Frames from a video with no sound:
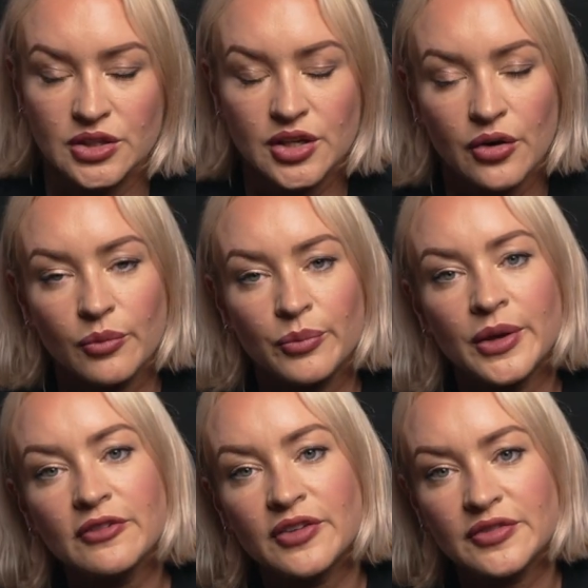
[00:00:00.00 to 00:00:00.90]
So
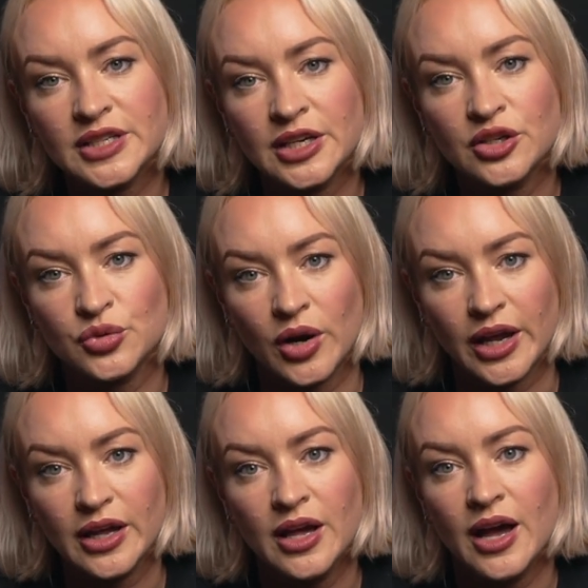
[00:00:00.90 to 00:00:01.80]
pick 15 or
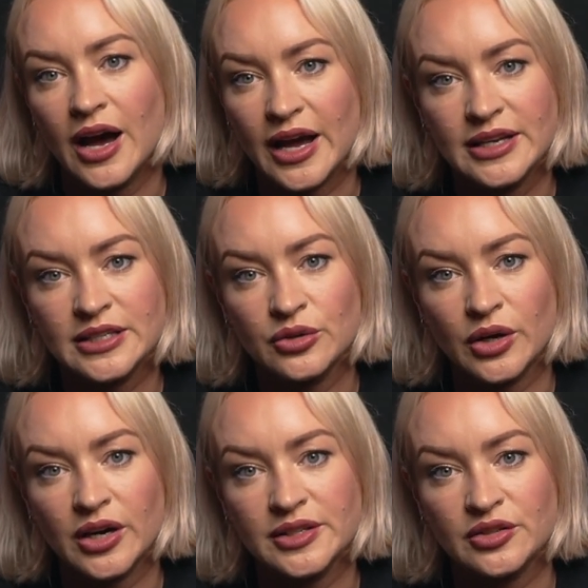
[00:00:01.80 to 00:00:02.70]
20 high-intent
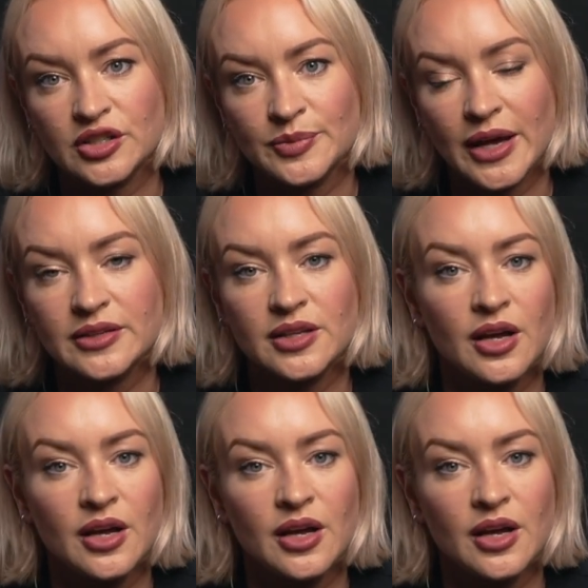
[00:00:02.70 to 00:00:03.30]
queries in your space,